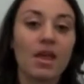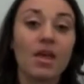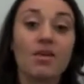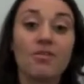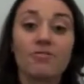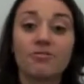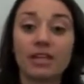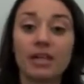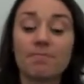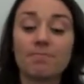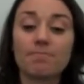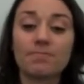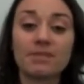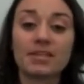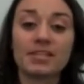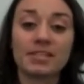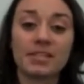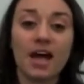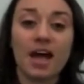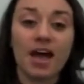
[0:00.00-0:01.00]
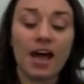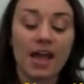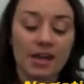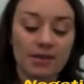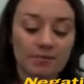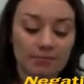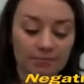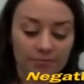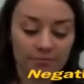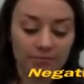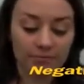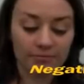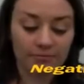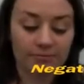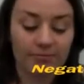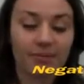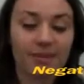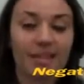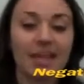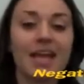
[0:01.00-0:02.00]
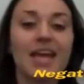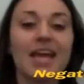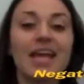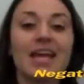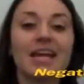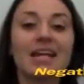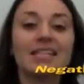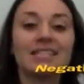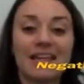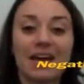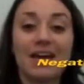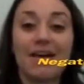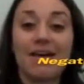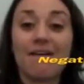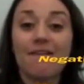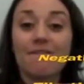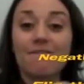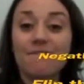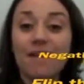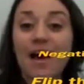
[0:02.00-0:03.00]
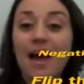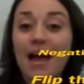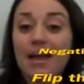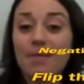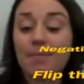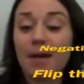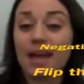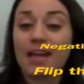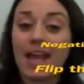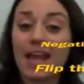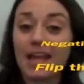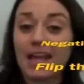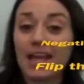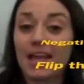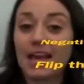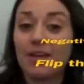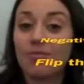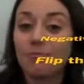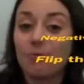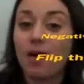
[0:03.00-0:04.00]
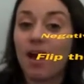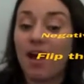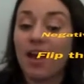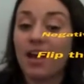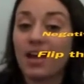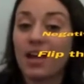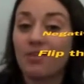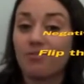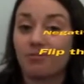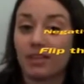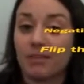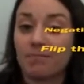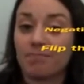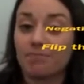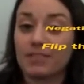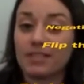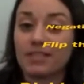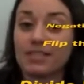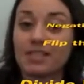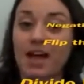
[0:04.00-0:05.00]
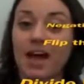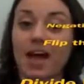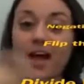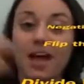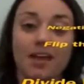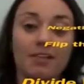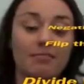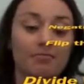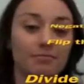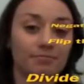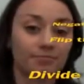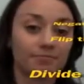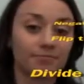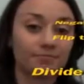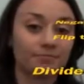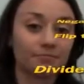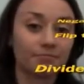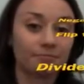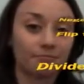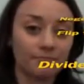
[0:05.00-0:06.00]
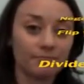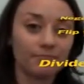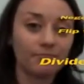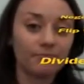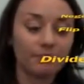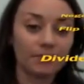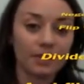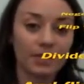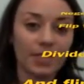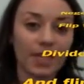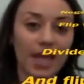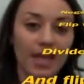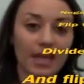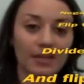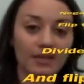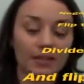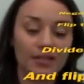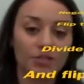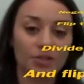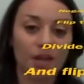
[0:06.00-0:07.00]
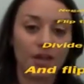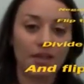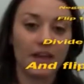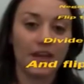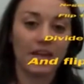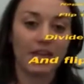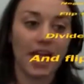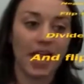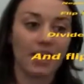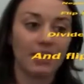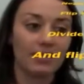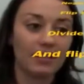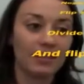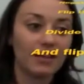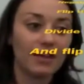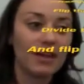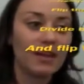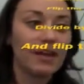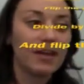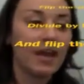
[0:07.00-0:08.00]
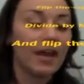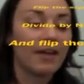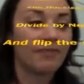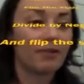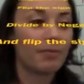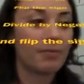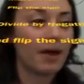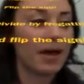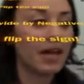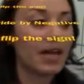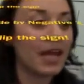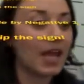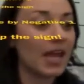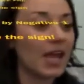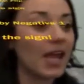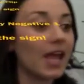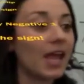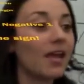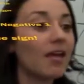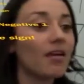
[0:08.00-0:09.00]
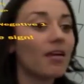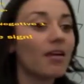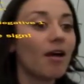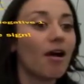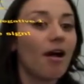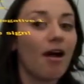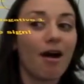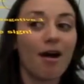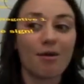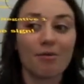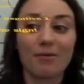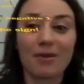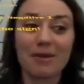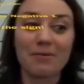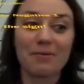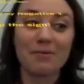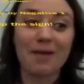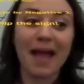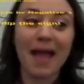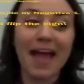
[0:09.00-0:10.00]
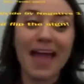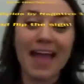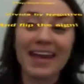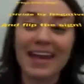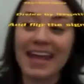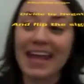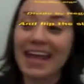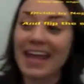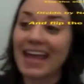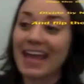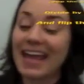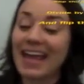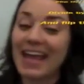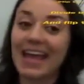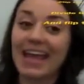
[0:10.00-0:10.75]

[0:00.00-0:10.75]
flip the sign. Divide by negative 1 and flip the sign. Okay, let's try that again. Everybody, are we ready?